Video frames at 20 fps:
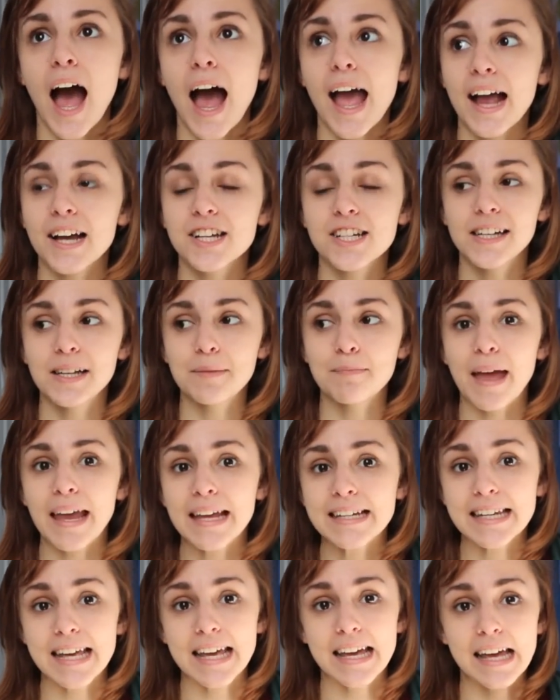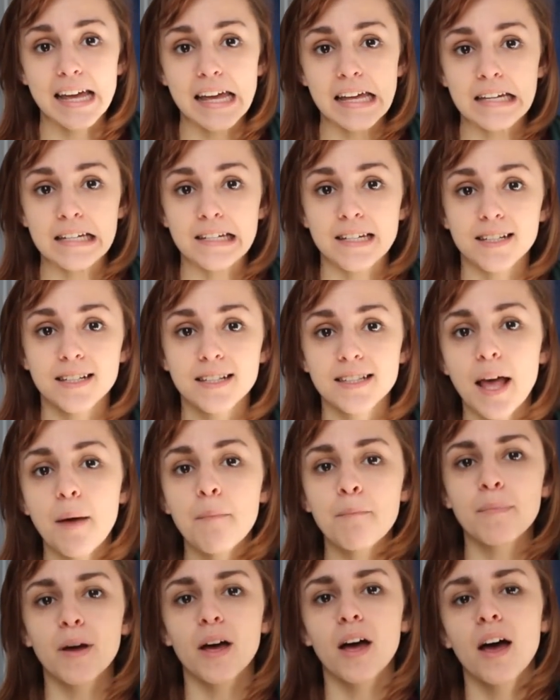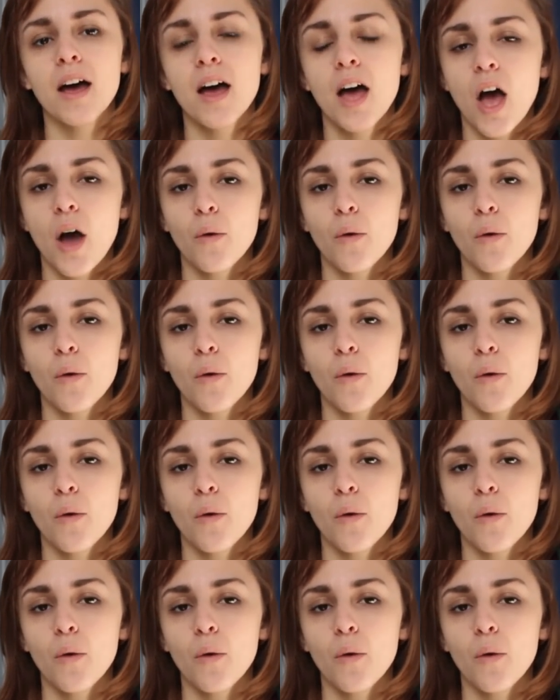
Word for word: I actually made it in December,